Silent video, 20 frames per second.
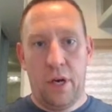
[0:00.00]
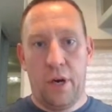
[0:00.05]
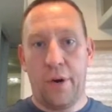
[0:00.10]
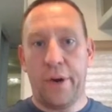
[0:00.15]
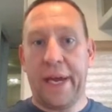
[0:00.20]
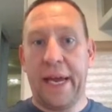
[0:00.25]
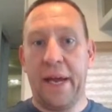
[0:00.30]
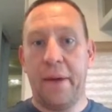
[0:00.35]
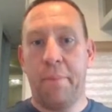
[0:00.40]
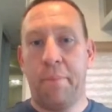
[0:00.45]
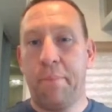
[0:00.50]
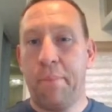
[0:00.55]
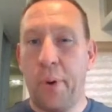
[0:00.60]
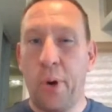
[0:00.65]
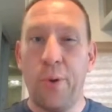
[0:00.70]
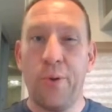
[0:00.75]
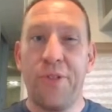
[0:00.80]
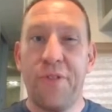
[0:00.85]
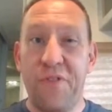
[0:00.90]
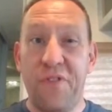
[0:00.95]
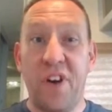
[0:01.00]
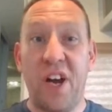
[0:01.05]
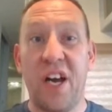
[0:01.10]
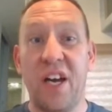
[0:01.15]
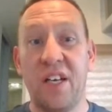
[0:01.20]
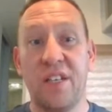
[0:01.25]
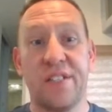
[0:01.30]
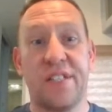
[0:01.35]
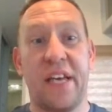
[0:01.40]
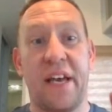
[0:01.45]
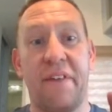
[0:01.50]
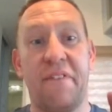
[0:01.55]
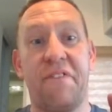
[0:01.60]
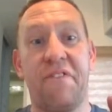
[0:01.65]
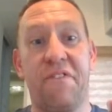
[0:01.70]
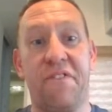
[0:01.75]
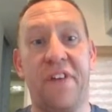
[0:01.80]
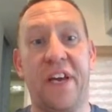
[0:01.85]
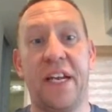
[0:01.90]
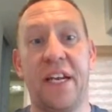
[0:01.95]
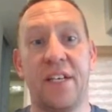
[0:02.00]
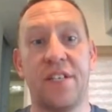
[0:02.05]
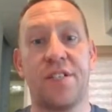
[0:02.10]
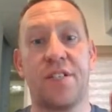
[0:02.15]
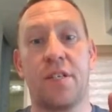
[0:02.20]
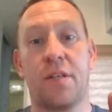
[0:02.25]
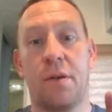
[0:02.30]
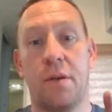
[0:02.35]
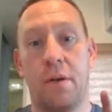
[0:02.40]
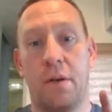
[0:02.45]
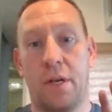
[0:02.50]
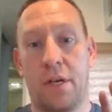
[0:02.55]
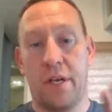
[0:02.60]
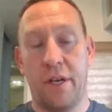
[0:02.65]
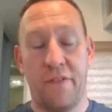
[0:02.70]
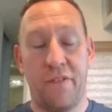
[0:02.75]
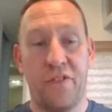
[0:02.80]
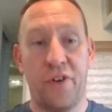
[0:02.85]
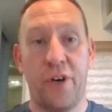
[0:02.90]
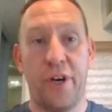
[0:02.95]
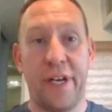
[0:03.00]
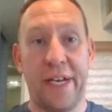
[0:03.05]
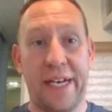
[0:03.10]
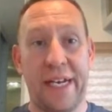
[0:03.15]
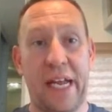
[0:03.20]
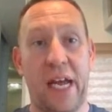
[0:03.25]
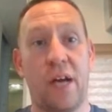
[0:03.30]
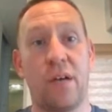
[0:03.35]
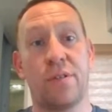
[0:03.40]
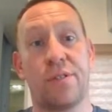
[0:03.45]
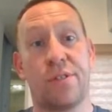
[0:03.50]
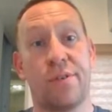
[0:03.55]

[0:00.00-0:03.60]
Okay, both files have finished converting now,